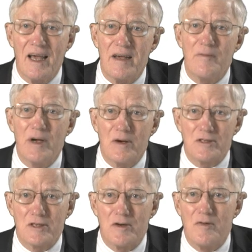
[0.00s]
and we
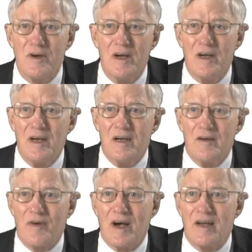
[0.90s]
also
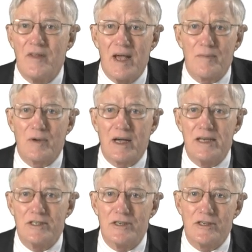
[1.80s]
find the
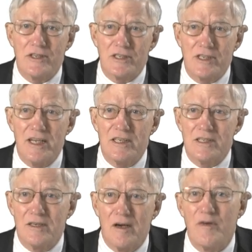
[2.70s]
application to the states
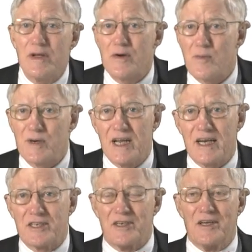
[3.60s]
of equal
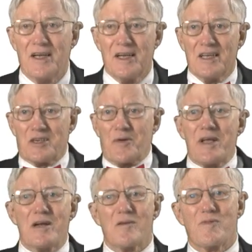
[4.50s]
protection. So
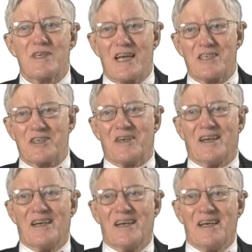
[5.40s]
equal protection
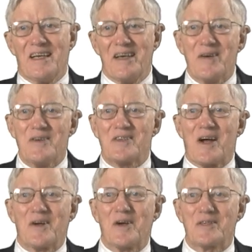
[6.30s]
enters
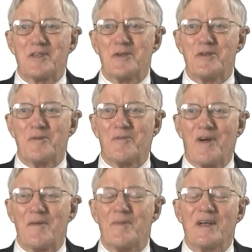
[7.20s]
our constitutional
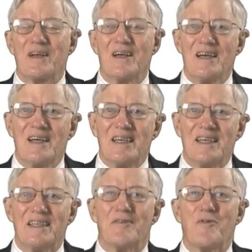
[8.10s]
fabric
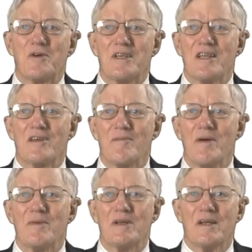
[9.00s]
in the 14th
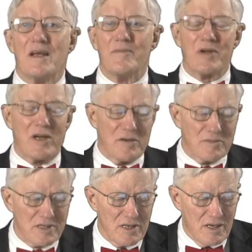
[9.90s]
Amendment and
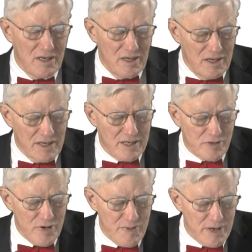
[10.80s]
becomes
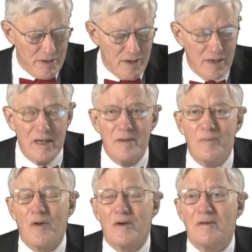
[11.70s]
extremely
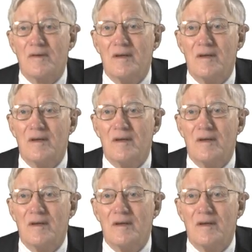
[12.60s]
important